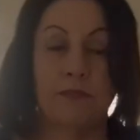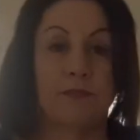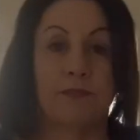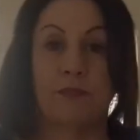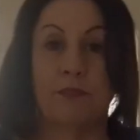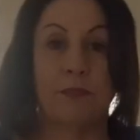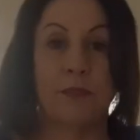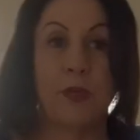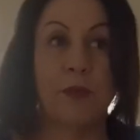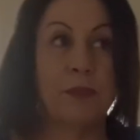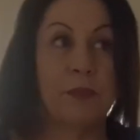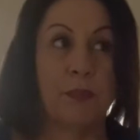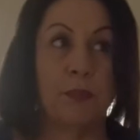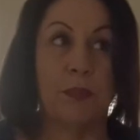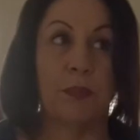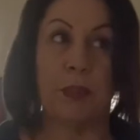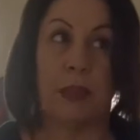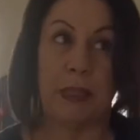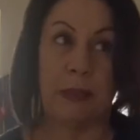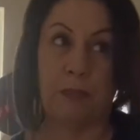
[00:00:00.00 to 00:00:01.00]

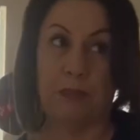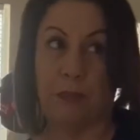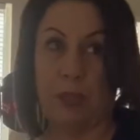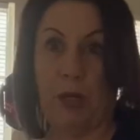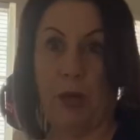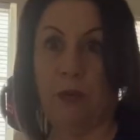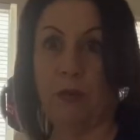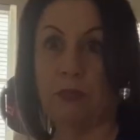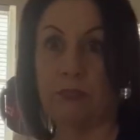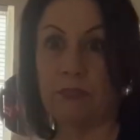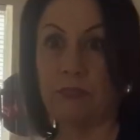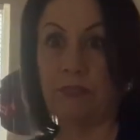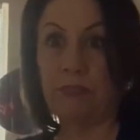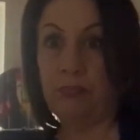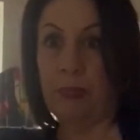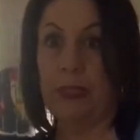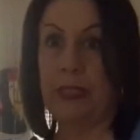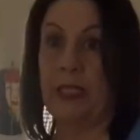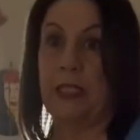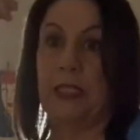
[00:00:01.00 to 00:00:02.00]

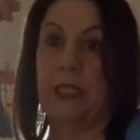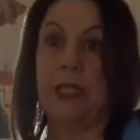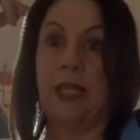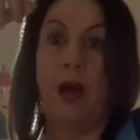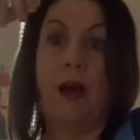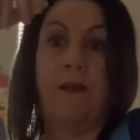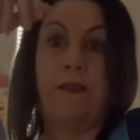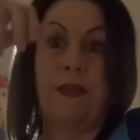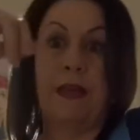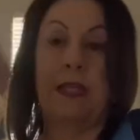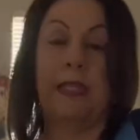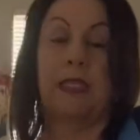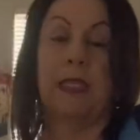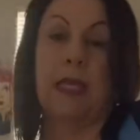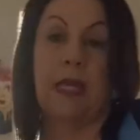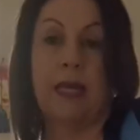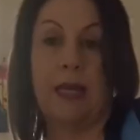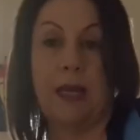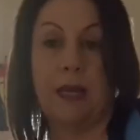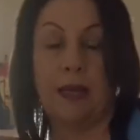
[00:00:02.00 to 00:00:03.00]
went into the office.
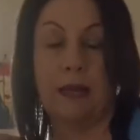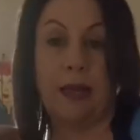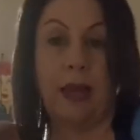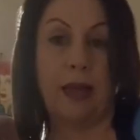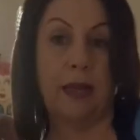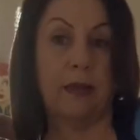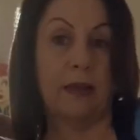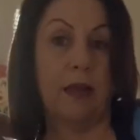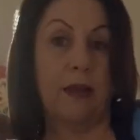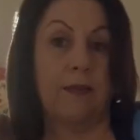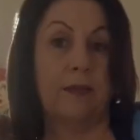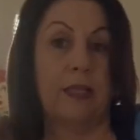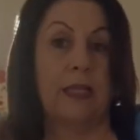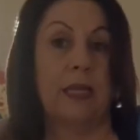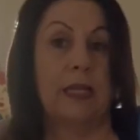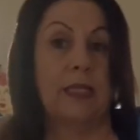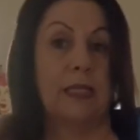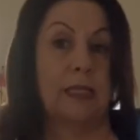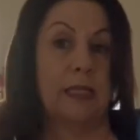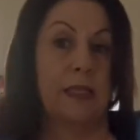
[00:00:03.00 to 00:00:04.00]
And I loved
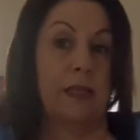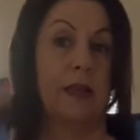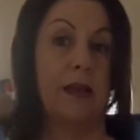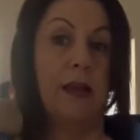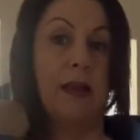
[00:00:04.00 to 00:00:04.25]
this.